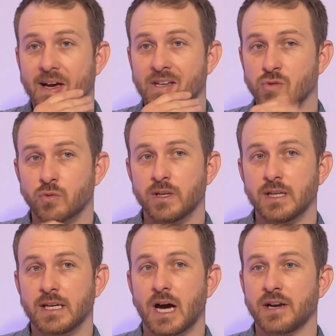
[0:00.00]
has
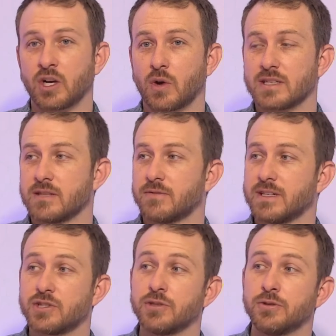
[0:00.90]
really gotten aggressive
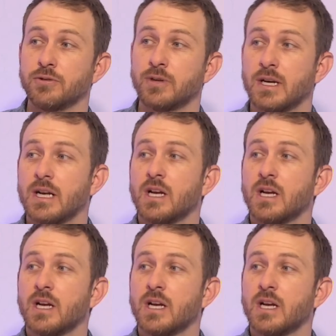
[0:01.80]
into,